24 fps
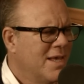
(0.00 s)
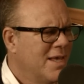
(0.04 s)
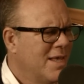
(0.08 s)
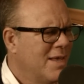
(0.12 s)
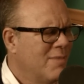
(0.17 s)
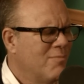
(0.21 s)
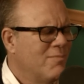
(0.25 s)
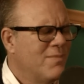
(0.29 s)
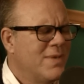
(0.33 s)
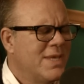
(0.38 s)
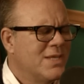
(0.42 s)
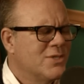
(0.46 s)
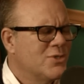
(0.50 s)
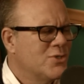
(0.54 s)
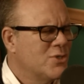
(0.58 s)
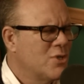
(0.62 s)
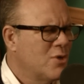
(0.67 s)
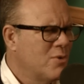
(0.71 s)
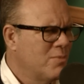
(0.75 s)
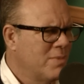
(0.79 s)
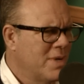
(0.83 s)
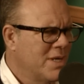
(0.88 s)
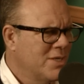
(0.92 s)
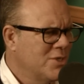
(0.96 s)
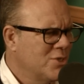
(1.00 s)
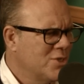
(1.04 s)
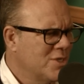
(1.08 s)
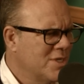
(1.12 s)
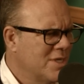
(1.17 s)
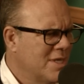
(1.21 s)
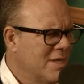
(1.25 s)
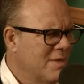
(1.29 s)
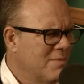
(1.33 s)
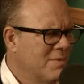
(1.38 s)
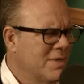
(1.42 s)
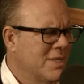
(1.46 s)
it means so much to
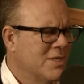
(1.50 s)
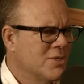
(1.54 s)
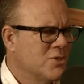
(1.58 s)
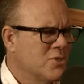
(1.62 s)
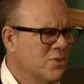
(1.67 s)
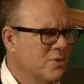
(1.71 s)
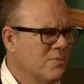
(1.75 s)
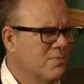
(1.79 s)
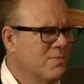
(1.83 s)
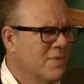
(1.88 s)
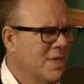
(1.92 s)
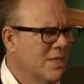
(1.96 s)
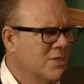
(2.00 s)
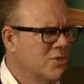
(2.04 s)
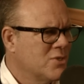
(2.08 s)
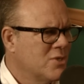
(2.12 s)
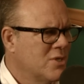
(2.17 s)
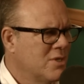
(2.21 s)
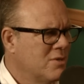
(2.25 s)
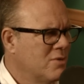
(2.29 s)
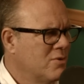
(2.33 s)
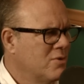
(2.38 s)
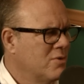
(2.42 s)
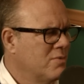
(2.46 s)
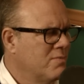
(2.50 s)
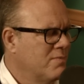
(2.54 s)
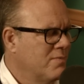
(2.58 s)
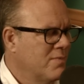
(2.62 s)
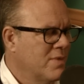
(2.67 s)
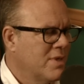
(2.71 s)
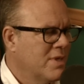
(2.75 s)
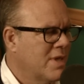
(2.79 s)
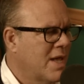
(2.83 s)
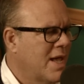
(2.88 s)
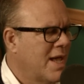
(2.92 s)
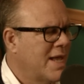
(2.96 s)
them, and it's
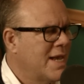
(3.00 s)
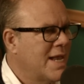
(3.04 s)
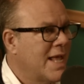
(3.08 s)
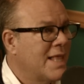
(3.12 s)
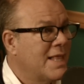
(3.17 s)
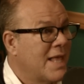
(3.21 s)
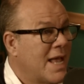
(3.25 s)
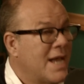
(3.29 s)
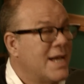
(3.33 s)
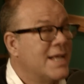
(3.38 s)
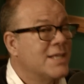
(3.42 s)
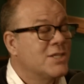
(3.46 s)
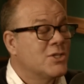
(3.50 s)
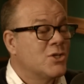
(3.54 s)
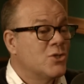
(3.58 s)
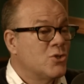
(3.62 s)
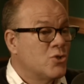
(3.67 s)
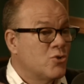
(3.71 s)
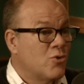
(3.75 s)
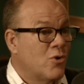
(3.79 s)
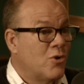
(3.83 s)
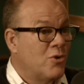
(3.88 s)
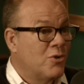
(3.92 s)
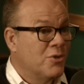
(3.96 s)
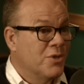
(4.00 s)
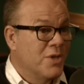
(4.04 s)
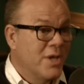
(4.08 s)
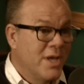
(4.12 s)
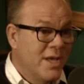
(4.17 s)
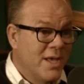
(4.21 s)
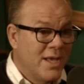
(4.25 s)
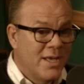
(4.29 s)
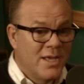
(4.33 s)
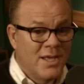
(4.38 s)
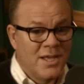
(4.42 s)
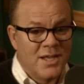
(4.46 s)
it's controlled.
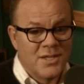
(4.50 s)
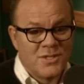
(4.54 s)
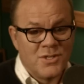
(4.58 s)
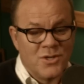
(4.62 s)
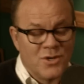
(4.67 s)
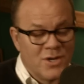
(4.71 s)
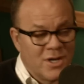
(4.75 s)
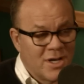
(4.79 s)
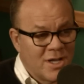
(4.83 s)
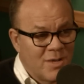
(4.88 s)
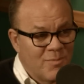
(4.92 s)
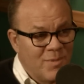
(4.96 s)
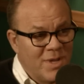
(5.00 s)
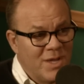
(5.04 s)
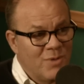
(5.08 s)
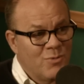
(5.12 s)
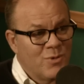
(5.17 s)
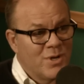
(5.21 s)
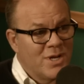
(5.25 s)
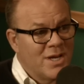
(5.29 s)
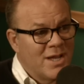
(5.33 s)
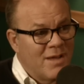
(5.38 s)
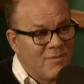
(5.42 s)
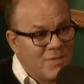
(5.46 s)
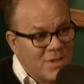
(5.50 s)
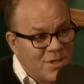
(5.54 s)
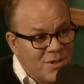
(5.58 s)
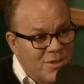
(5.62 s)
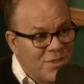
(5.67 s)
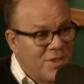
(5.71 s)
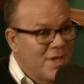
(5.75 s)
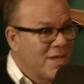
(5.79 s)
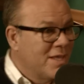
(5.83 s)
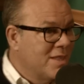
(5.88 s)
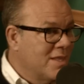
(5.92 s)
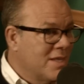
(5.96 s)
You're going to come in, we're going to have a little
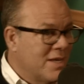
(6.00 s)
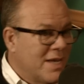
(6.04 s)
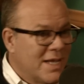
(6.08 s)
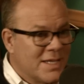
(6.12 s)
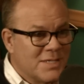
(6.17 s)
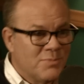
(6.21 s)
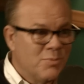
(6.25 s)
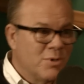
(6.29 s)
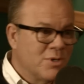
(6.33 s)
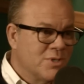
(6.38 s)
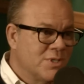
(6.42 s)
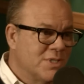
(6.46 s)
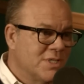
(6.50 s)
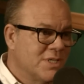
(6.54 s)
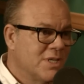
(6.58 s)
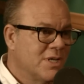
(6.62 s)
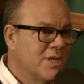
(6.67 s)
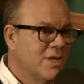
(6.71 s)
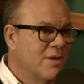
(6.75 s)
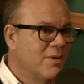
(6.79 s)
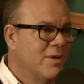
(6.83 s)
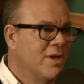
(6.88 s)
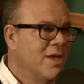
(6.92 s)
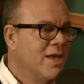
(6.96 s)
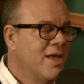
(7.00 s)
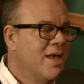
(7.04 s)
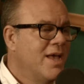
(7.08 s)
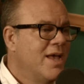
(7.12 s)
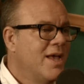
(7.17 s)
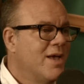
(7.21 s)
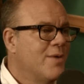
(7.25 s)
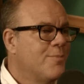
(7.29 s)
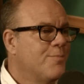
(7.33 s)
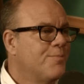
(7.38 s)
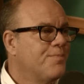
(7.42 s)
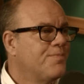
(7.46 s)
thing, and the next person's going to come.
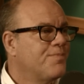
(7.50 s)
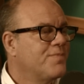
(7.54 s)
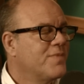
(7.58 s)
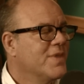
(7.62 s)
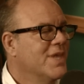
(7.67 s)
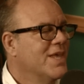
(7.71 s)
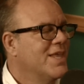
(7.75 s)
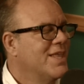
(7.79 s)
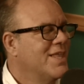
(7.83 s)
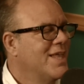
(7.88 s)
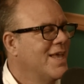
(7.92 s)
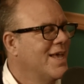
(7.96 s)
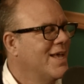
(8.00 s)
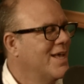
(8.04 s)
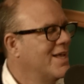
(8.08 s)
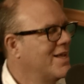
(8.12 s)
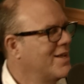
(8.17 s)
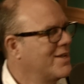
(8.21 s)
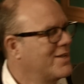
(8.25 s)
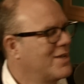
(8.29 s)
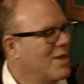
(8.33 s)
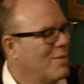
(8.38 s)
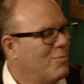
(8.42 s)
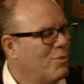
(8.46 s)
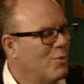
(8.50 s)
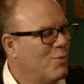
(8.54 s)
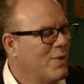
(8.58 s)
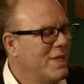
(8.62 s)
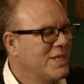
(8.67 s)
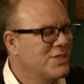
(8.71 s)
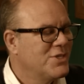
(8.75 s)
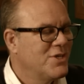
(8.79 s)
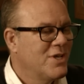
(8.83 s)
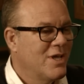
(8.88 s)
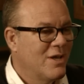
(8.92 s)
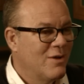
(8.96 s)
A couple of
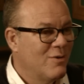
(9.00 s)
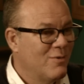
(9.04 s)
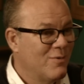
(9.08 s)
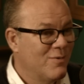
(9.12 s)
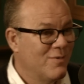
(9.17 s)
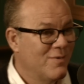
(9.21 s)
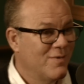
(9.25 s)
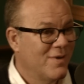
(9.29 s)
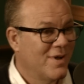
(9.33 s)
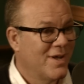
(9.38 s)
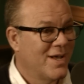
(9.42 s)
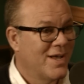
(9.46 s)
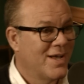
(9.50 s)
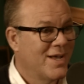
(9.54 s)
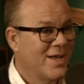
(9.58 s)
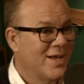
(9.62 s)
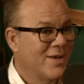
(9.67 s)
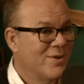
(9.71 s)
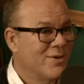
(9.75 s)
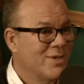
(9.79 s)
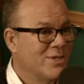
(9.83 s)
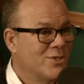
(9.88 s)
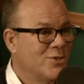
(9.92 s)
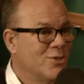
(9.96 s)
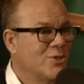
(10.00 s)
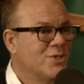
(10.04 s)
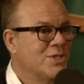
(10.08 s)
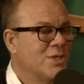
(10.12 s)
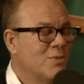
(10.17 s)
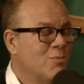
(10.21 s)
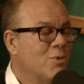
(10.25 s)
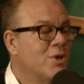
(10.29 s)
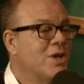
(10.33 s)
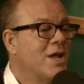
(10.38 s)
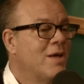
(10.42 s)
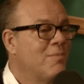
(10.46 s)
weeks ago, took
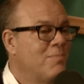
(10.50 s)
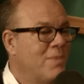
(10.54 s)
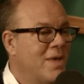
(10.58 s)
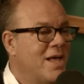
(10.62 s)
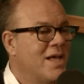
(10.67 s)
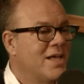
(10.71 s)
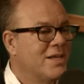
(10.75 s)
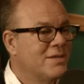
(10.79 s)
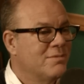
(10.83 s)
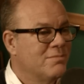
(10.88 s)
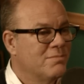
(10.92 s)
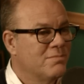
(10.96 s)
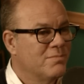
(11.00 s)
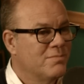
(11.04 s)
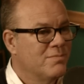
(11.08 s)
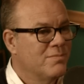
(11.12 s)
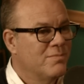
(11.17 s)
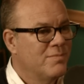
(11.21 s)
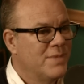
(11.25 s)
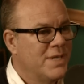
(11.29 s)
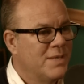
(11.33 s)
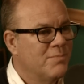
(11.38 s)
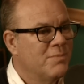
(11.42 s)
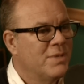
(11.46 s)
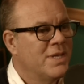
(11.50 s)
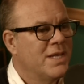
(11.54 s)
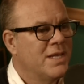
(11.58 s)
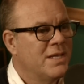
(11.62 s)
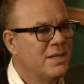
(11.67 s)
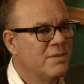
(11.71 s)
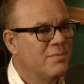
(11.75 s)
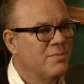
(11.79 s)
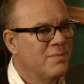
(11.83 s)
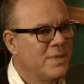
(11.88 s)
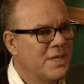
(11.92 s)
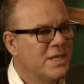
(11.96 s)
someone up on
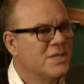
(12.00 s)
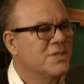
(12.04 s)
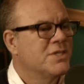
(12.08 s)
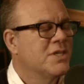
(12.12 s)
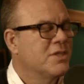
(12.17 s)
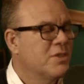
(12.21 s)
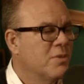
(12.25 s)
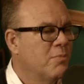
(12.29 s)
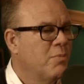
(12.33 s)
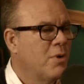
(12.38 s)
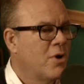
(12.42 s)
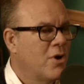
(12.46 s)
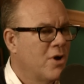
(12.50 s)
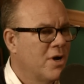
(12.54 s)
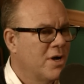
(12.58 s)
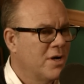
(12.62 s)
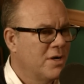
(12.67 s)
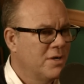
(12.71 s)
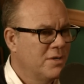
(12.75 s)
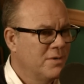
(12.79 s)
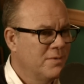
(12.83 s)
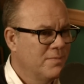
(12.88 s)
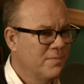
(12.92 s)
meet us at the bar.